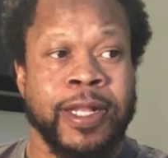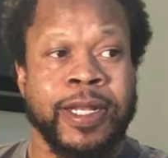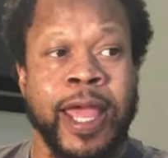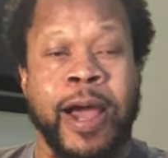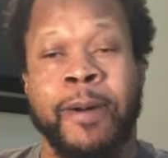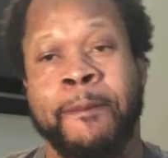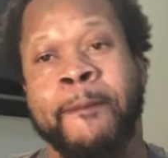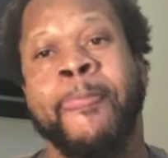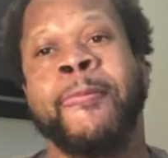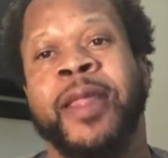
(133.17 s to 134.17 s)
Now,
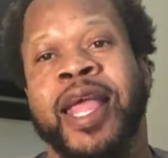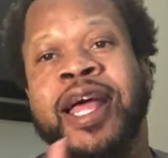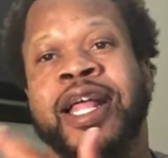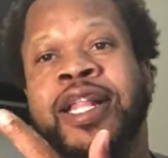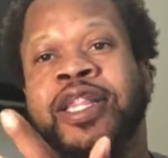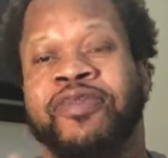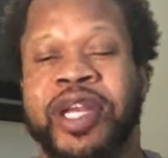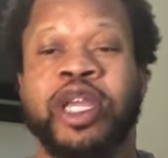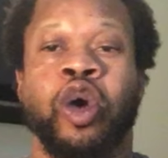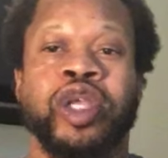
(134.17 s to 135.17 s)
the
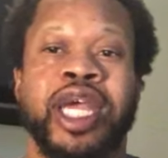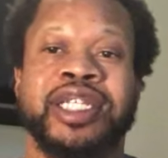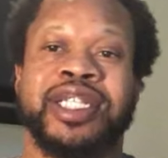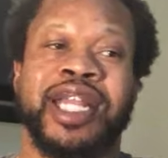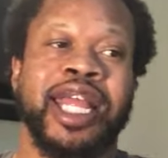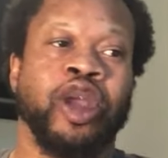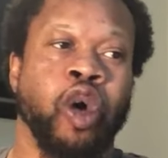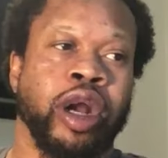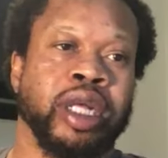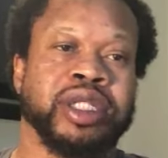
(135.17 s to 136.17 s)
video yesterday
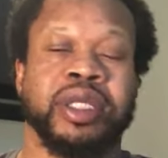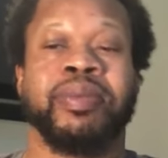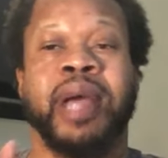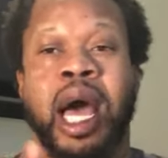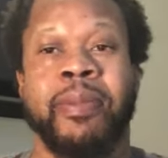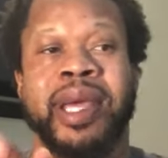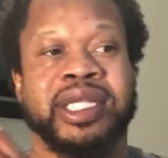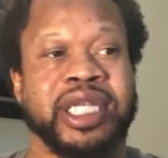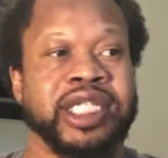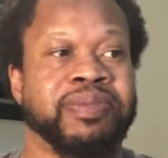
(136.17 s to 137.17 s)
garnered some
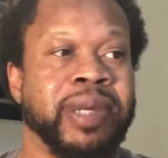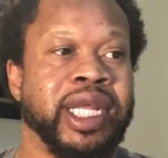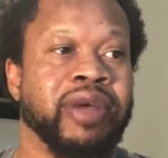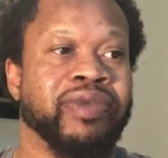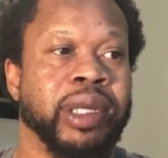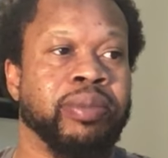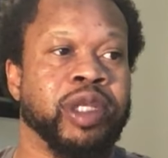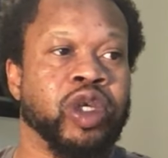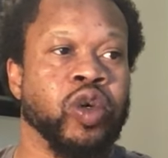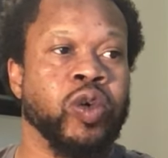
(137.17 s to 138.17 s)
comments, as many of them
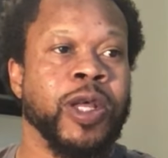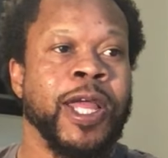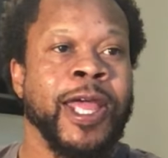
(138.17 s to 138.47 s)
do,